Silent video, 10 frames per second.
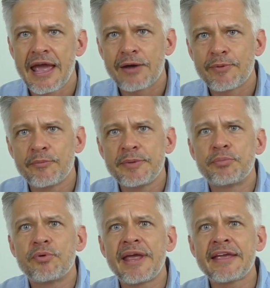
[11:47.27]
And when we
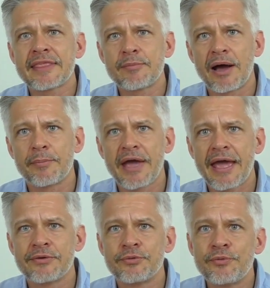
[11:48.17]
break them up
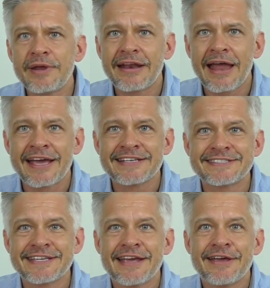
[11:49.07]
and realize